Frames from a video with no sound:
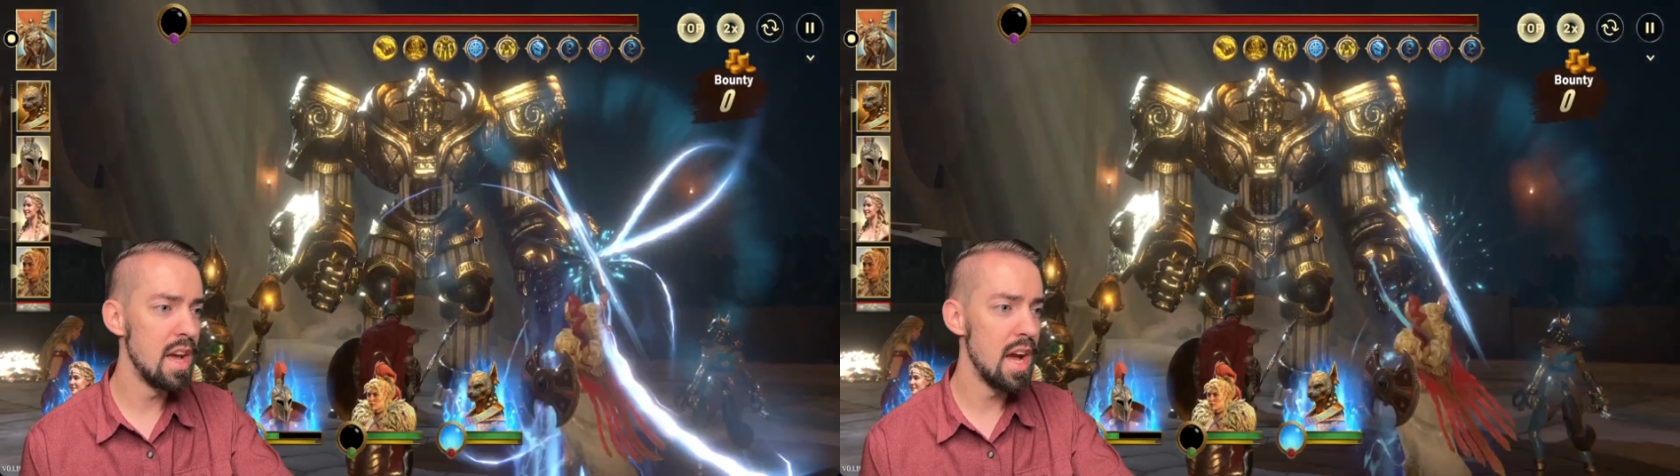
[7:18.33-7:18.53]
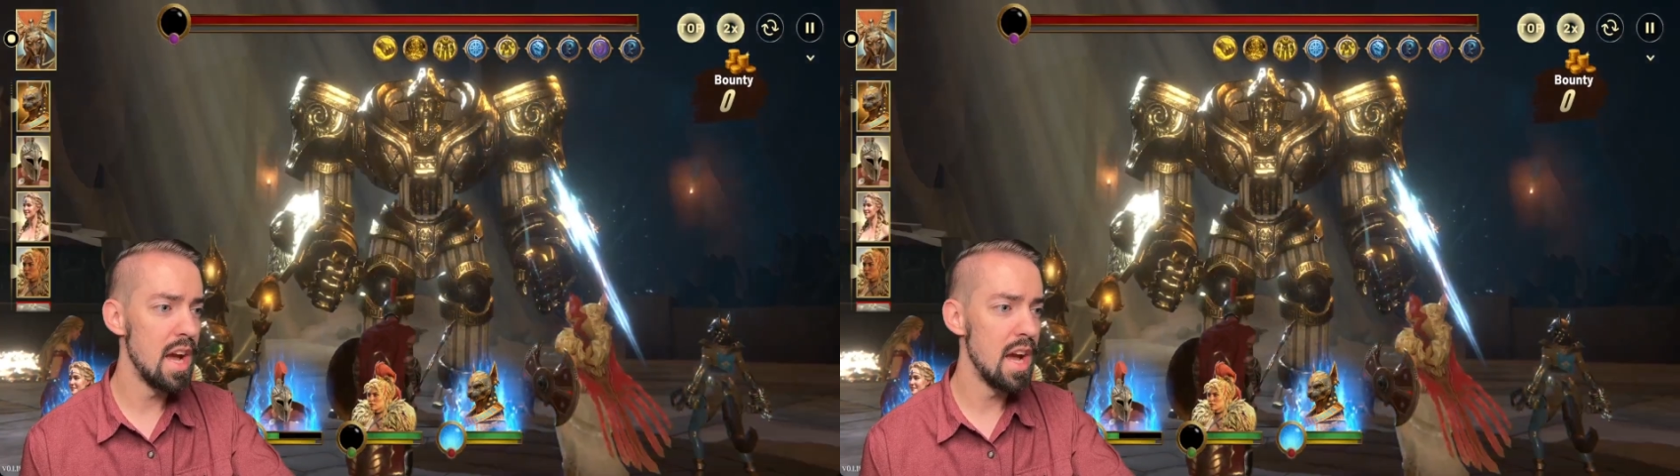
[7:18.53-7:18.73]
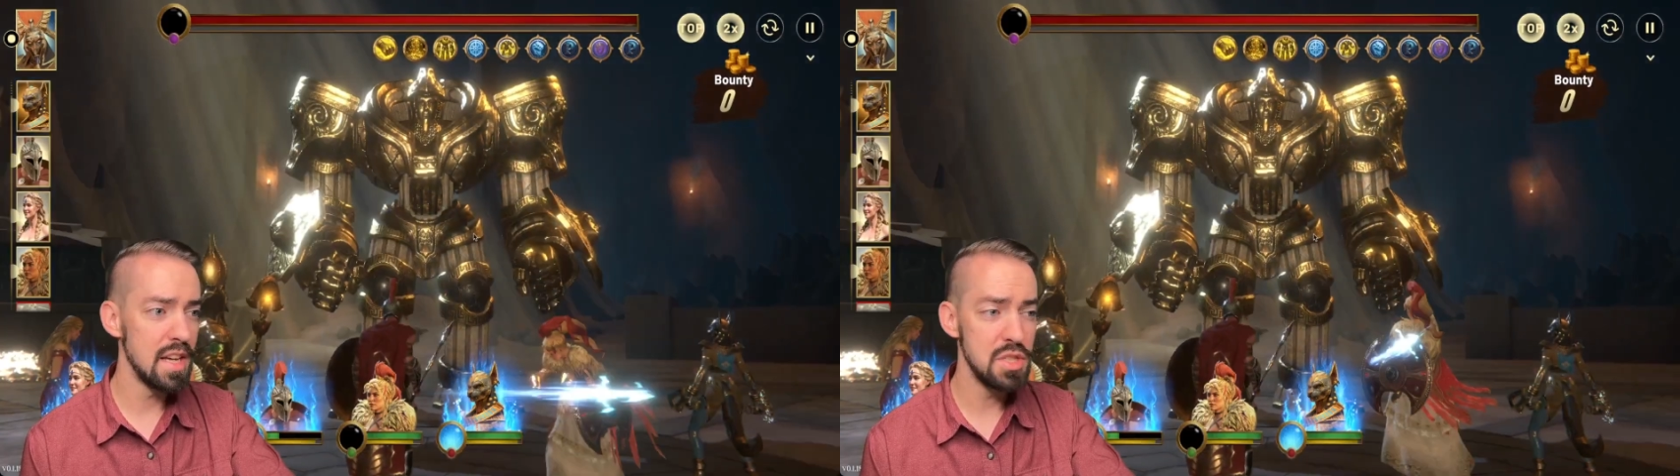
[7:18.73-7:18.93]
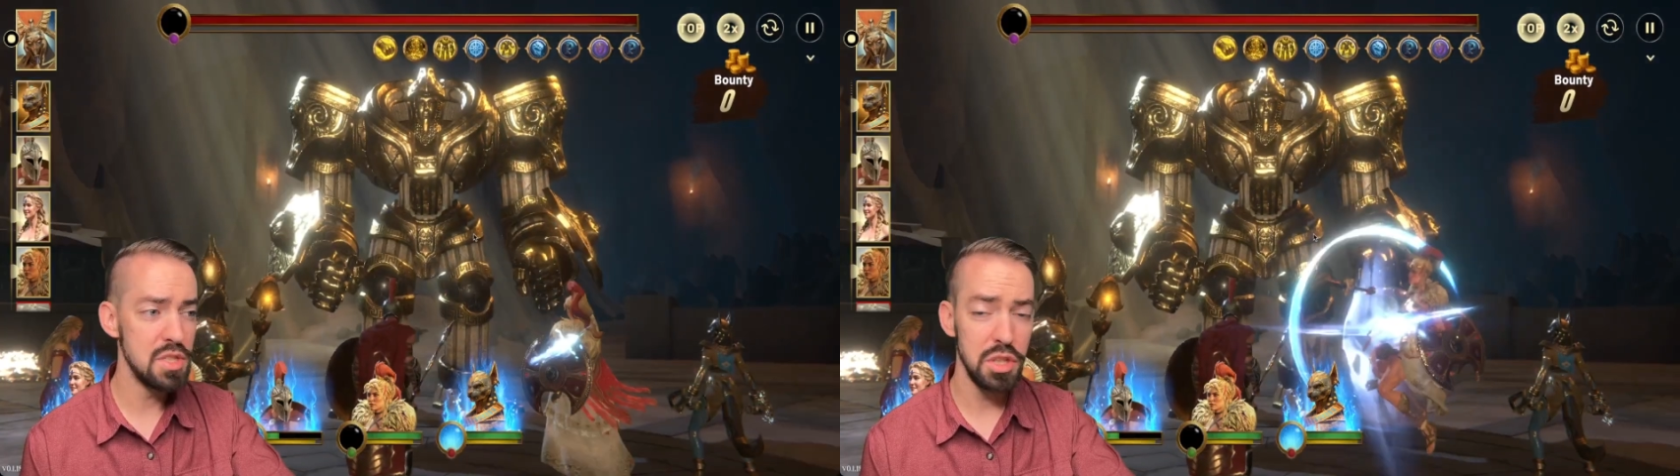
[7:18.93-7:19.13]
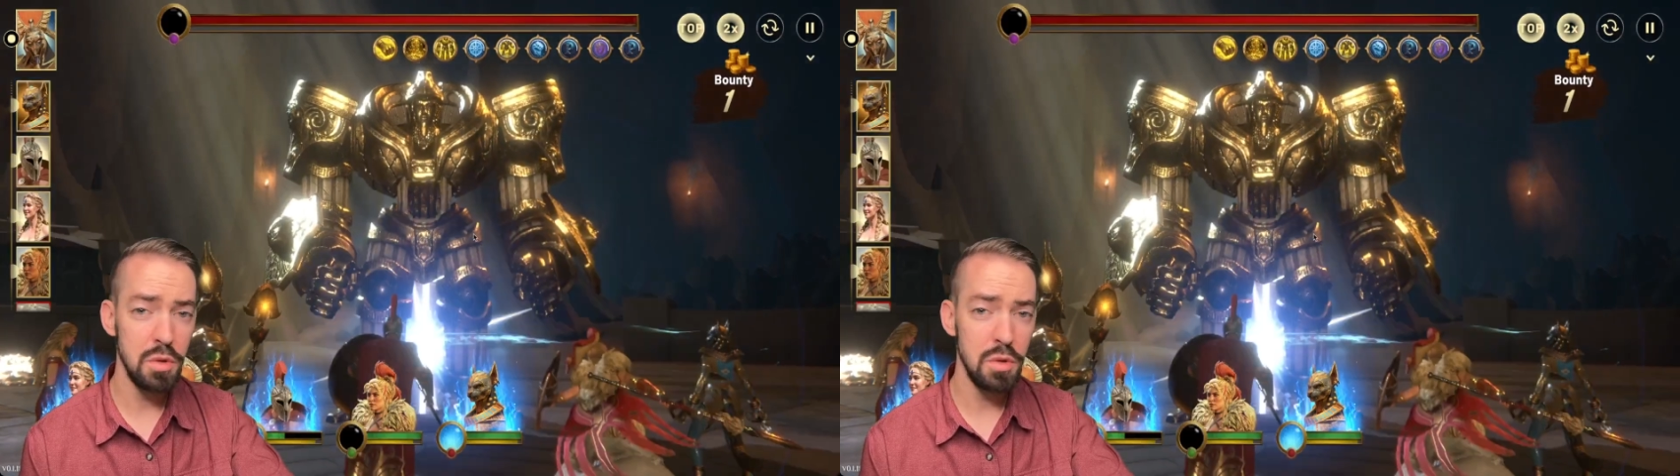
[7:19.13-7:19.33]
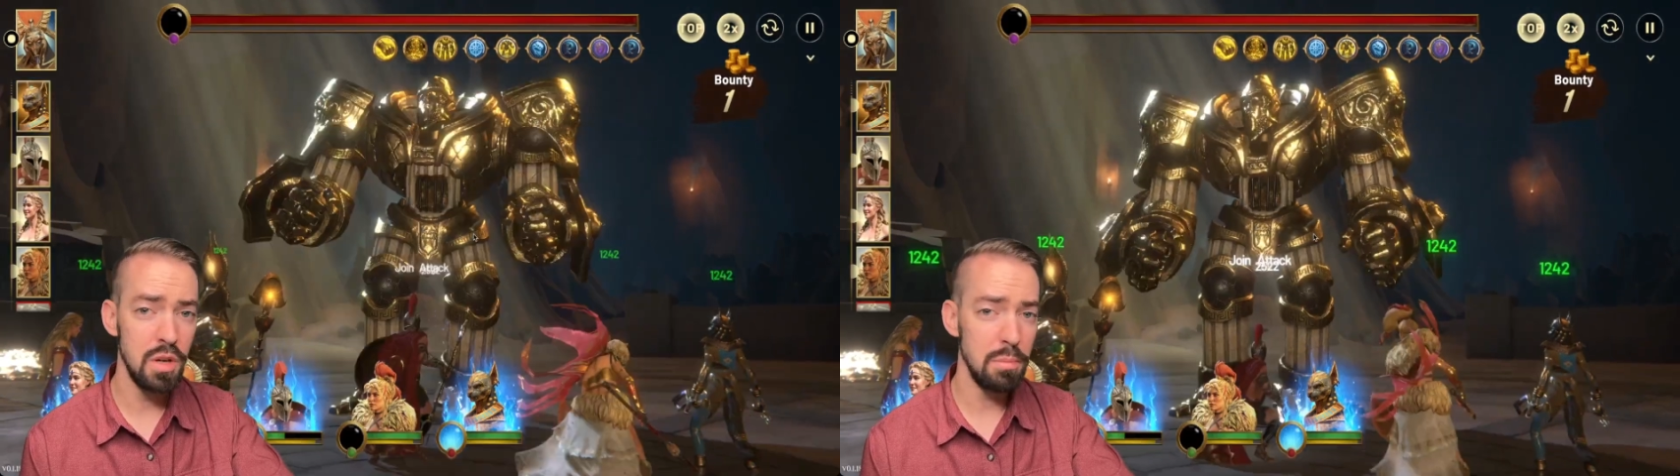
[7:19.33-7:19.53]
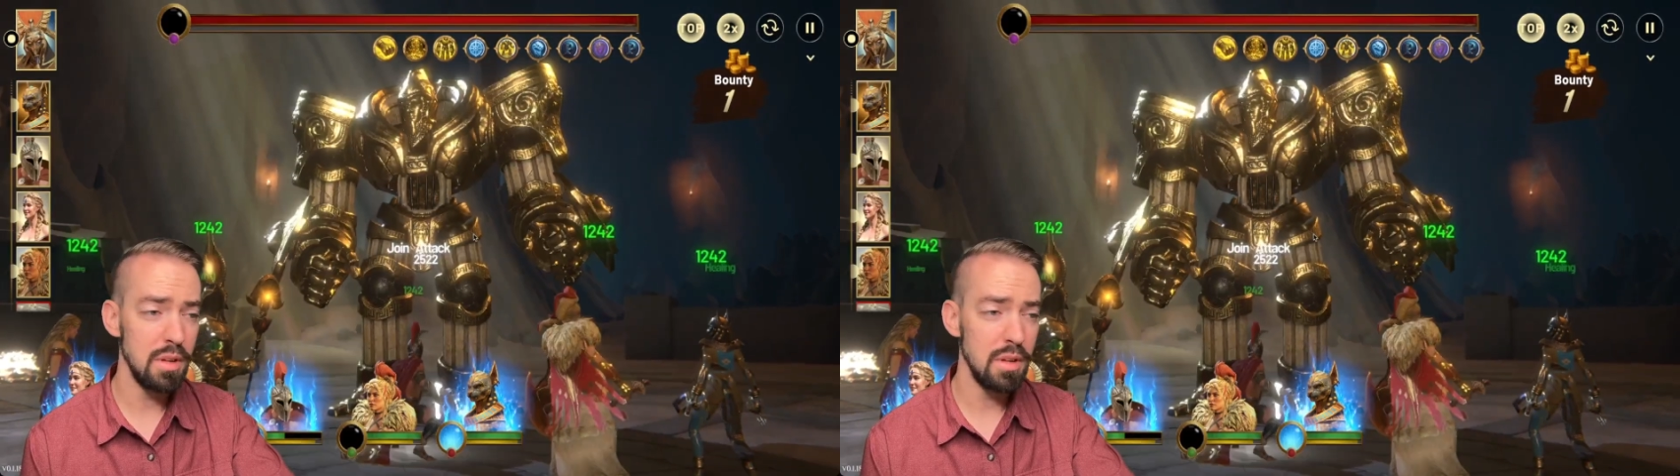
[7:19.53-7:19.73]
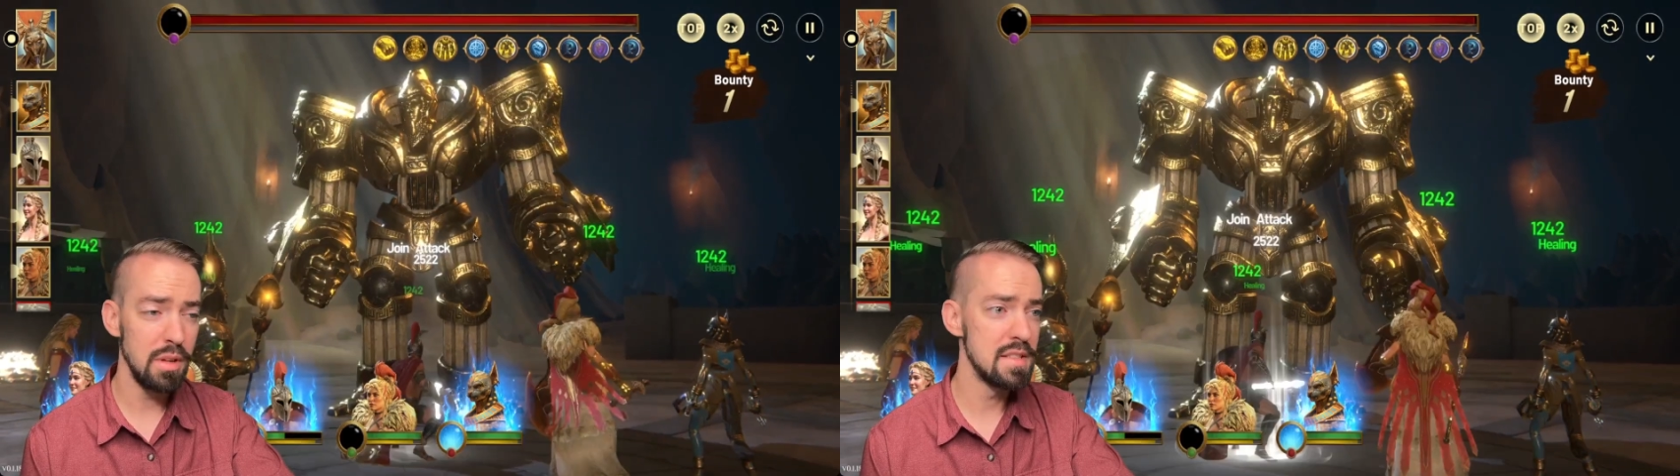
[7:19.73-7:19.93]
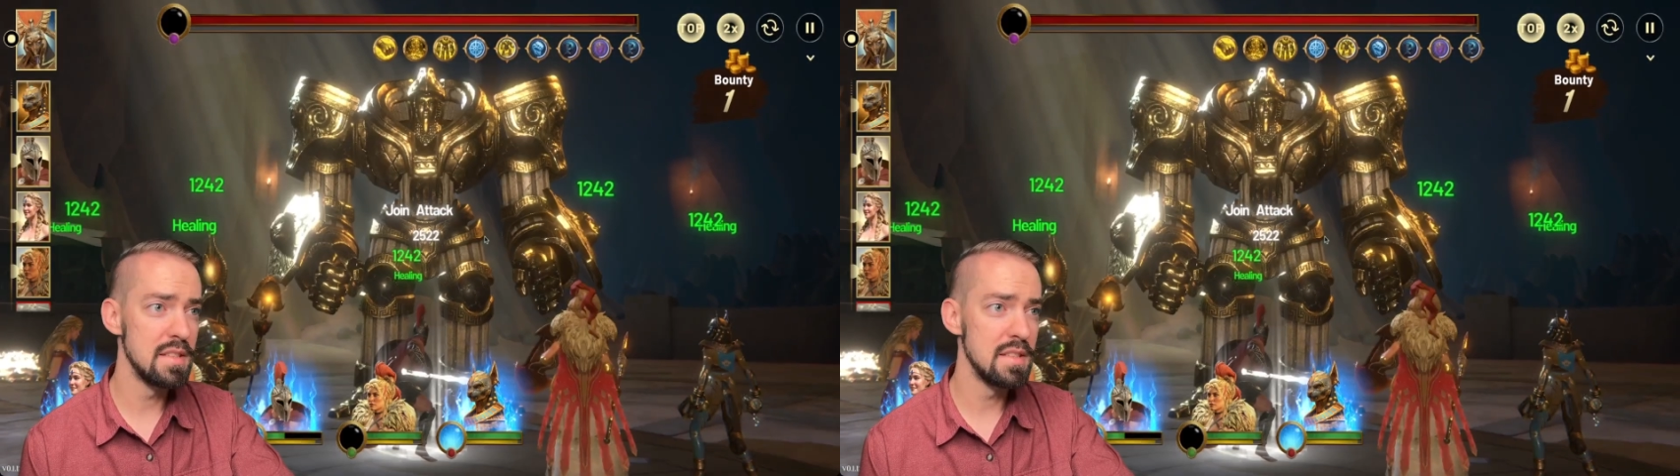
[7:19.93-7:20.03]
And guys, you're going to want to place